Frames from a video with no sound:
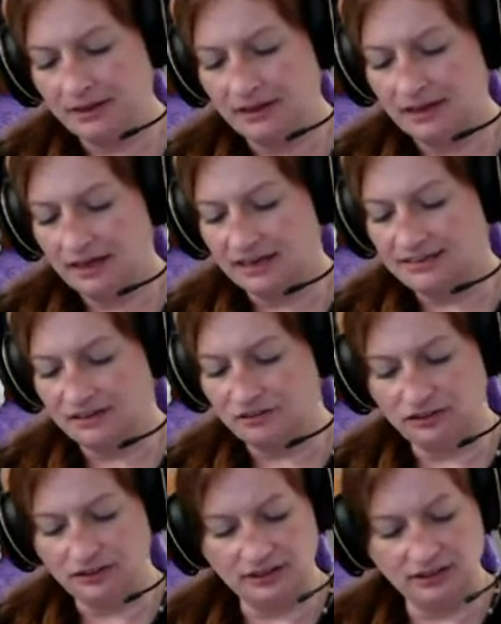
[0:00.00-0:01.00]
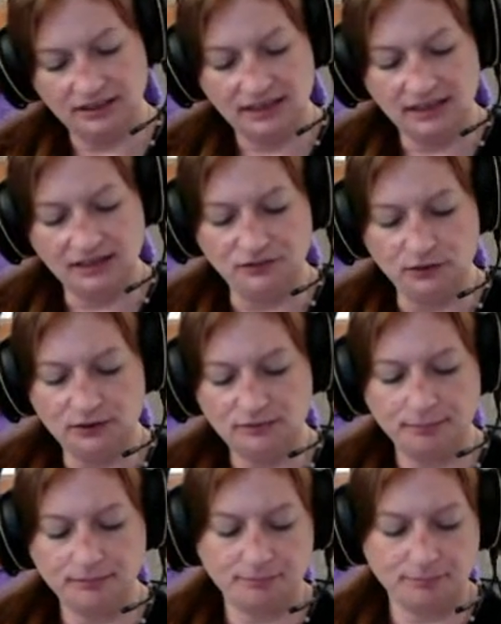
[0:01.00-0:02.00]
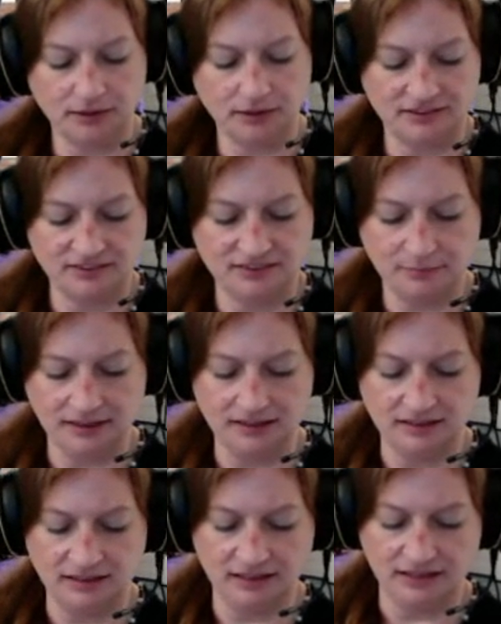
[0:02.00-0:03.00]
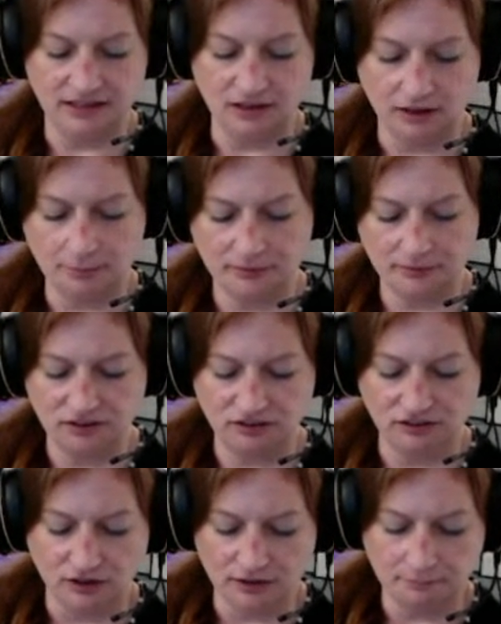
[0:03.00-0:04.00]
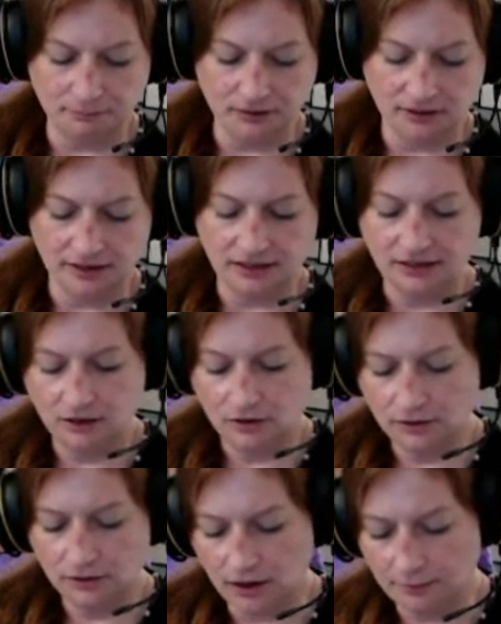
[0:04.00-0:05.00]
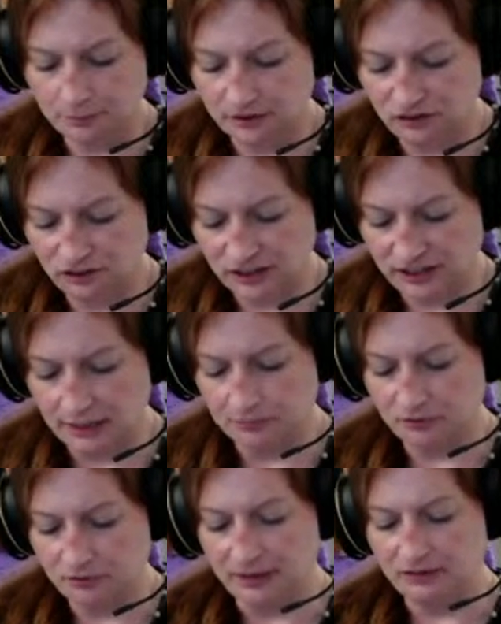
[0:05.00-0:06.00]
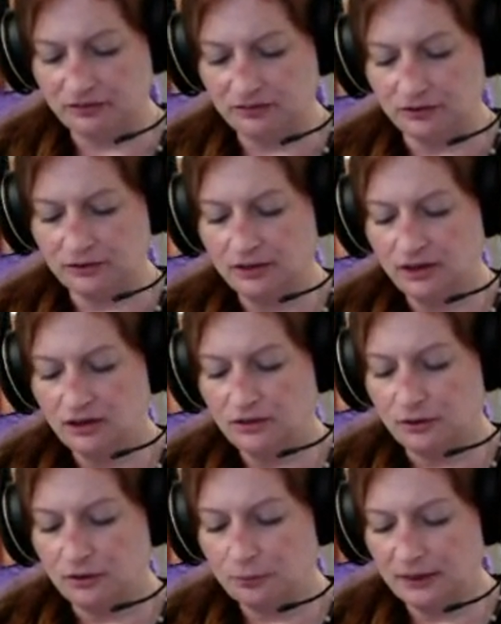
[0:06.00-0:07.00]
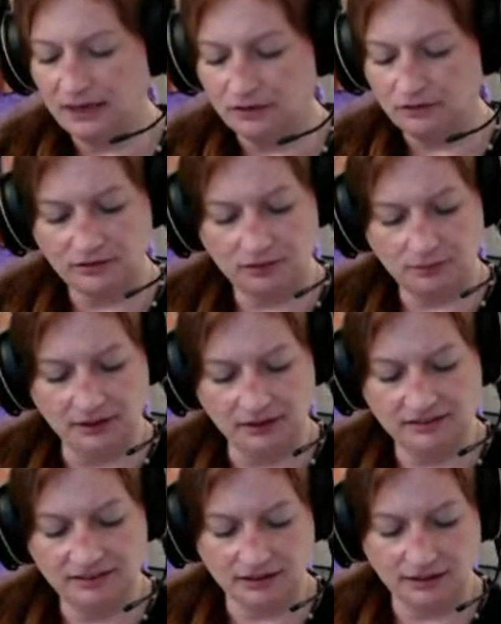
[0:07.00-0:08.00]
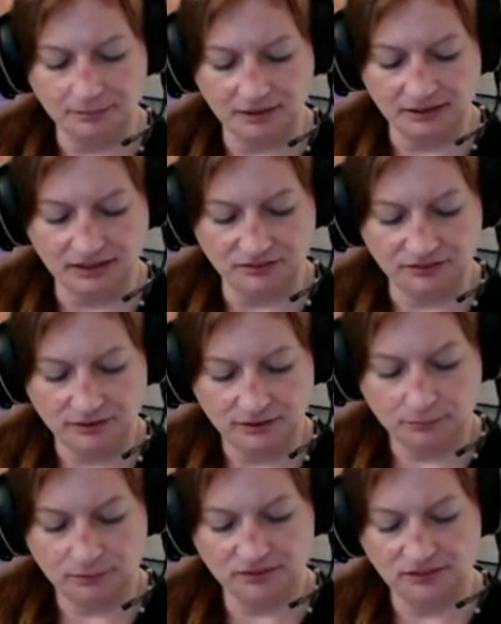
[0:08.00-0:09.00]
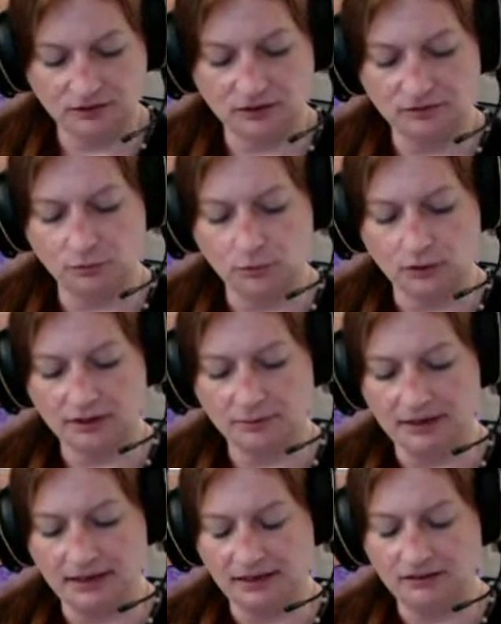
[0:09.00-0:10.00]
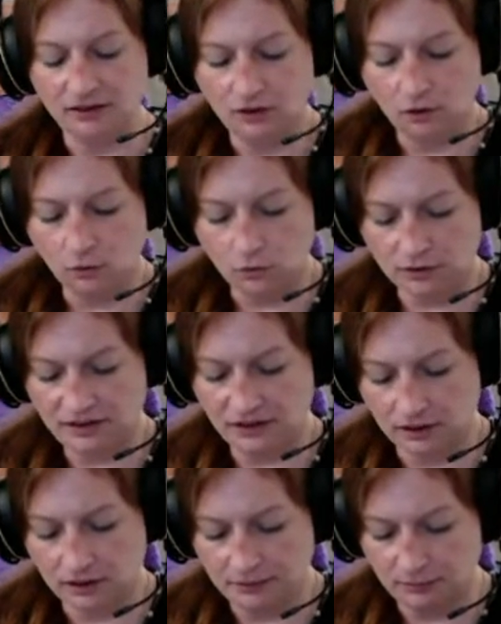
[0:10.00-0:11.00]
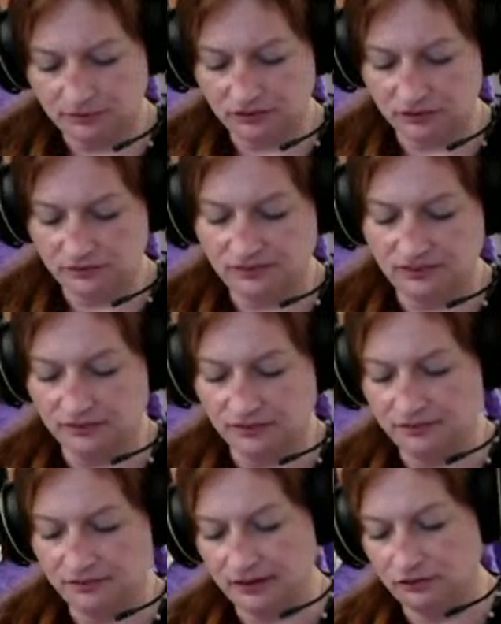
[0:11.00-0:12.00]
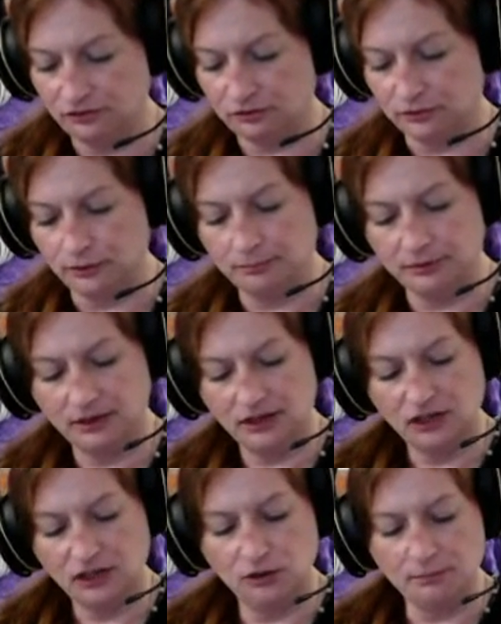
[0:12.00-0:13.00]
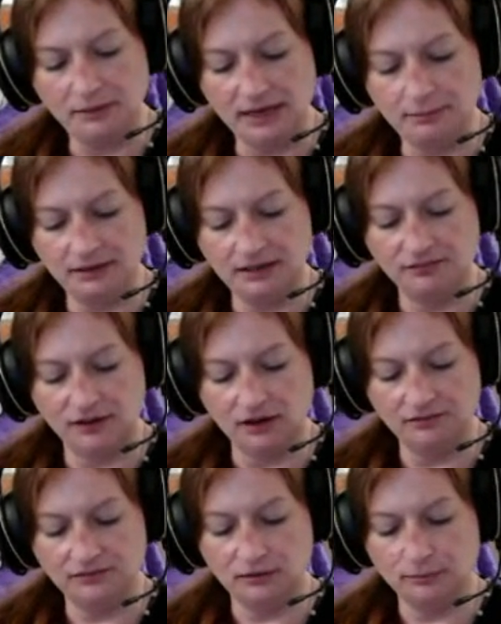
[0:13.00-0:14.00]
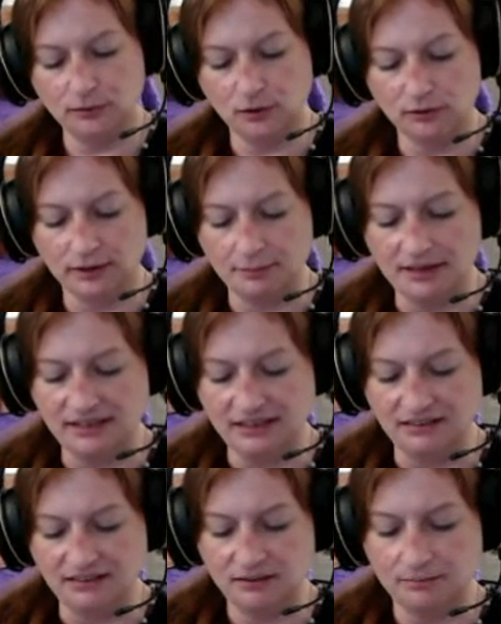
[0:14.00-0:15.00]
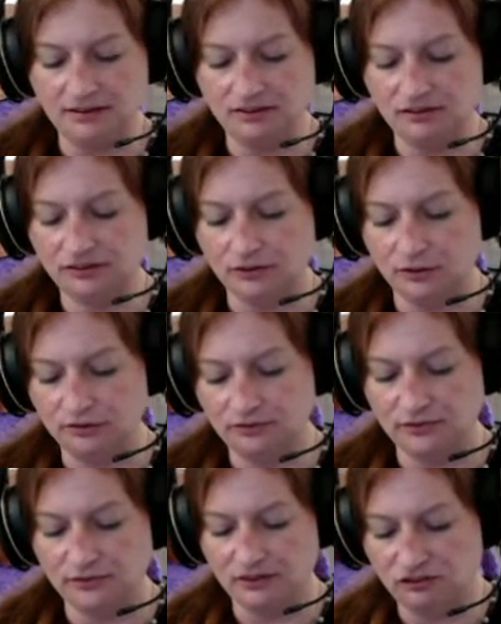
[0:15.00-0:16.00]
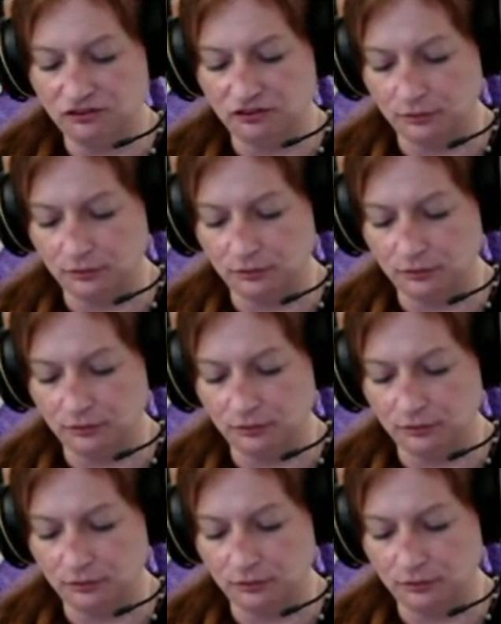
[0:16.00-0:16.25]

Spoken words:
Attention, if you have participated in the Operation Garden Plot, Operation Cable Splicer, the 300th Military Police Prisoner of War Command, or the Army Reserve Civil Affairs Group, you may be involved in a program that needs to be disclosed for this suit.